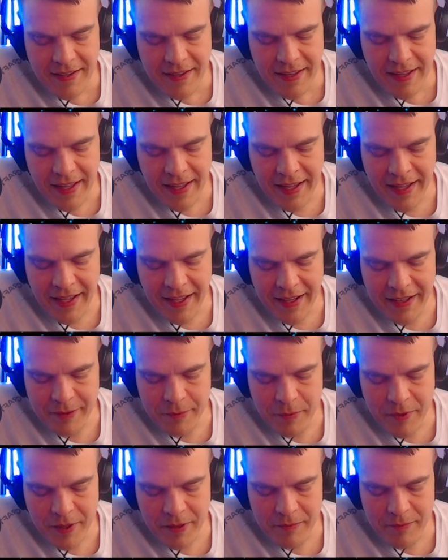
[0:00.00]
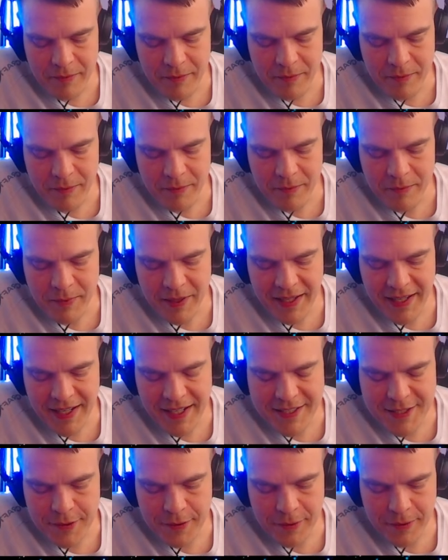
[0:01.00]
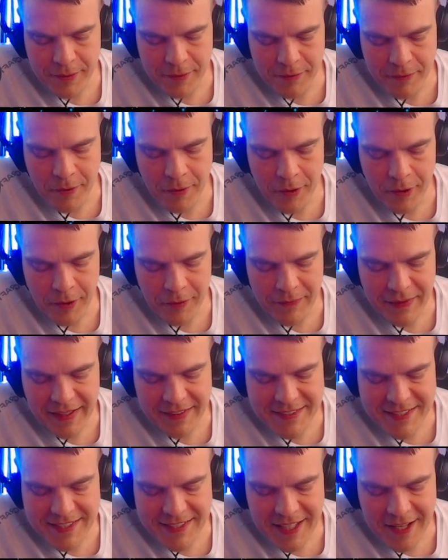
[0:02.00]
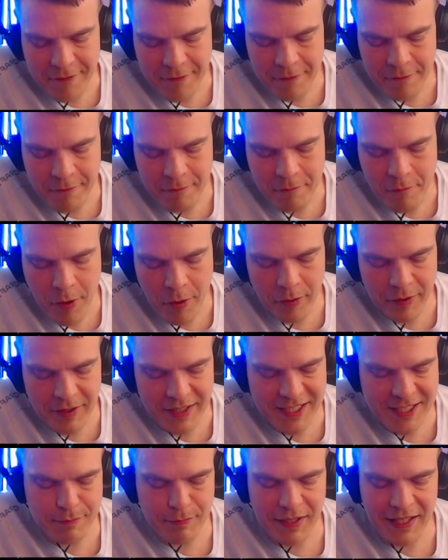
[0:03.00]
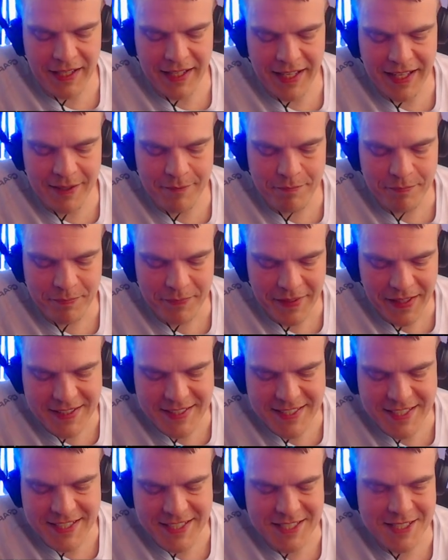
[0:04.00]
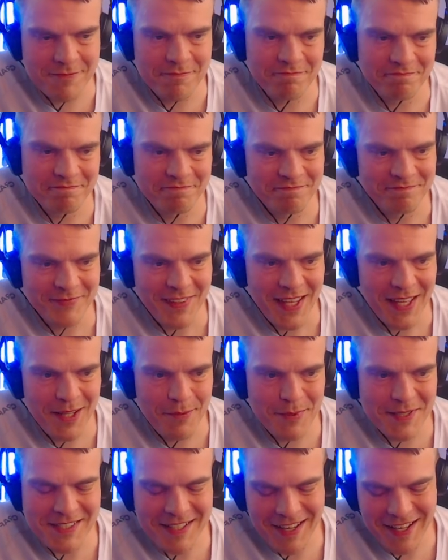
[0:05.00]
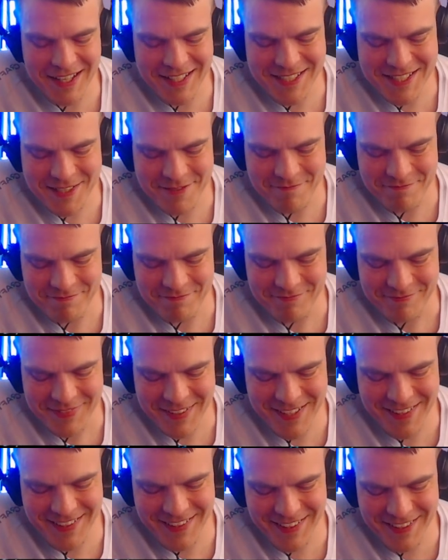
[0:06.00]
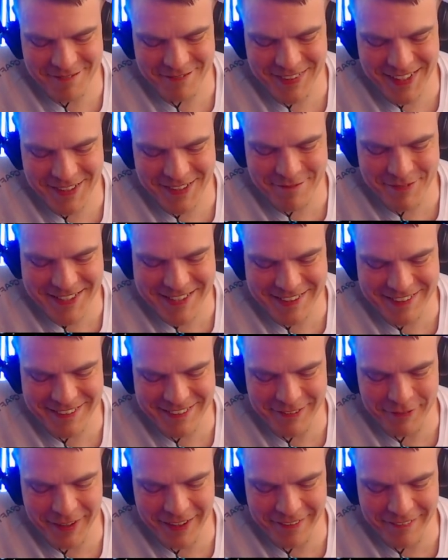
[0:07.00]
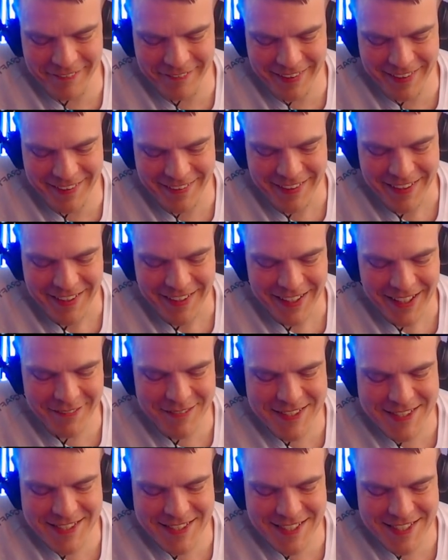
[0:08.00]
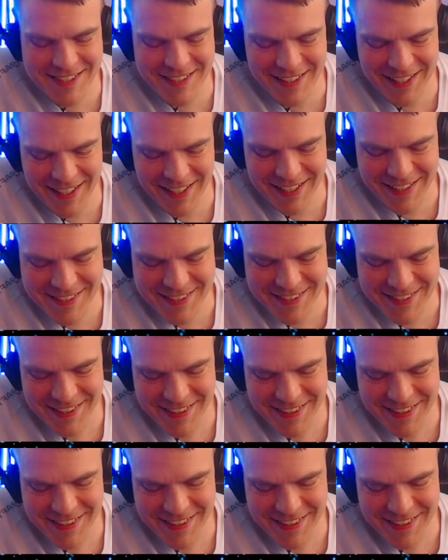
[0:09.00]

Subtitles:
And when I saw all of that stuff on display, it was nice. It wasn't triggering, it was just nice.